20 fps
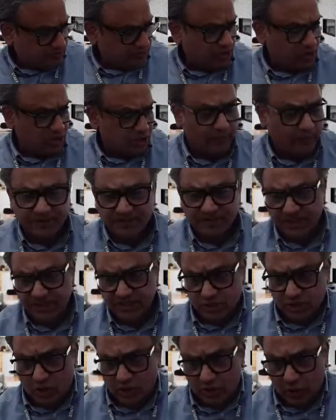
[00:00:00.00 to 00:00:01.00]
our business is
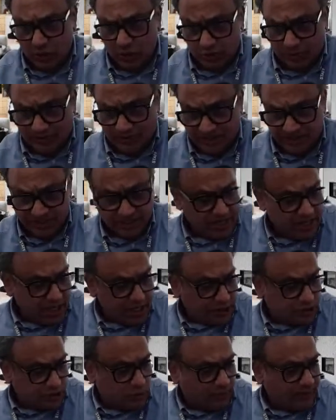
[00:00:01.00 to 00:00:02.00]
called GoZoopies.
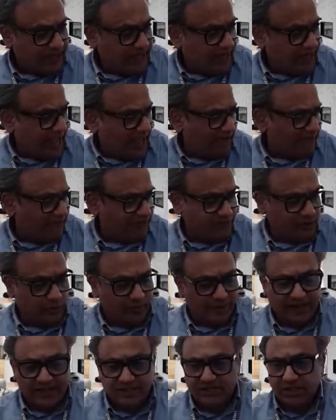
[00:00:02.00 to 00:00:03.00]
So we have
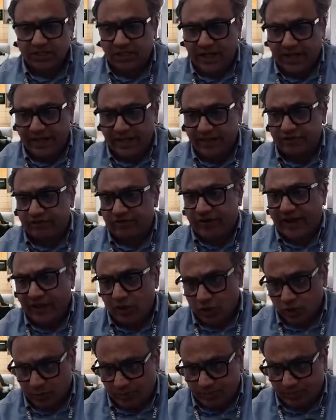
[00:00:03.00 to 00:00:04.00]
domains like
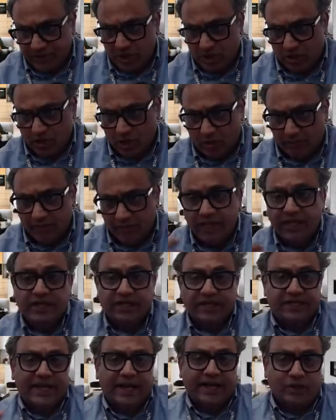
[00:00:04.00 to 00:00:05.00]
trygozoopies.com,
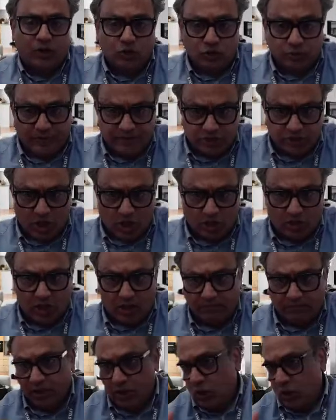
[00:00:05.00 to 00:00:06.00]

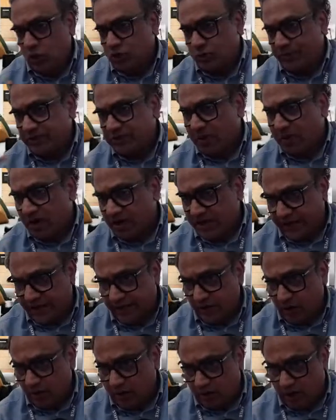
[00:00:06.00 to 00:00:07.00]
getgozoopies.com,
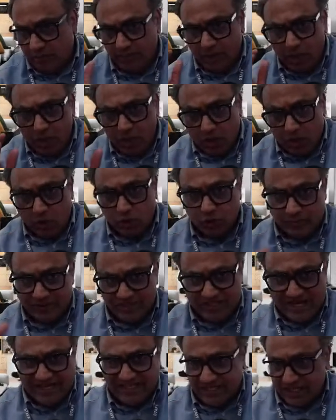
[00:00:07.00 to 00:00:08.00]
gozoopiesmarketing.com,
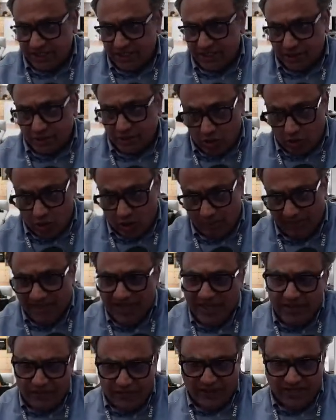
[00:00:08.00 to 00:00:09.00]
gozoopiesdigest.com,
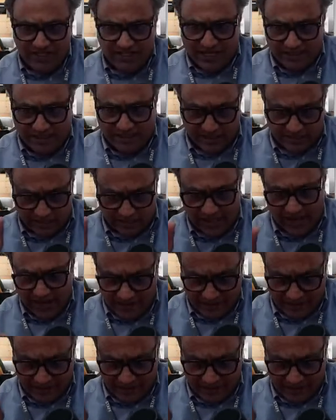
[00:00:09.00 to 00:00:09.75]
things like this that